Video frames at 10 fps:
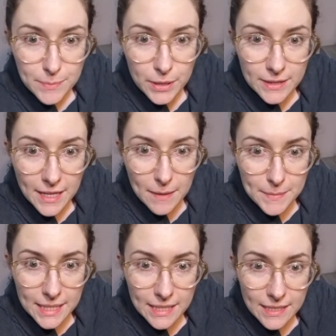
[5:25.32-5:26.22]
put them
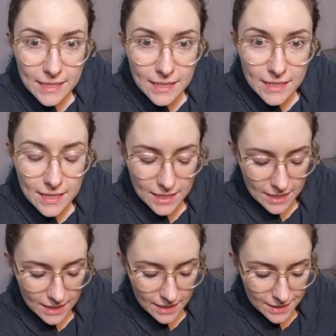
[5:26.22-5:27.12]
in
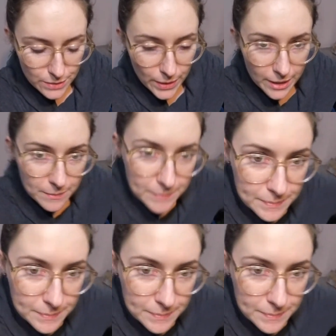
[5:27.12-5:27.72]
the soil.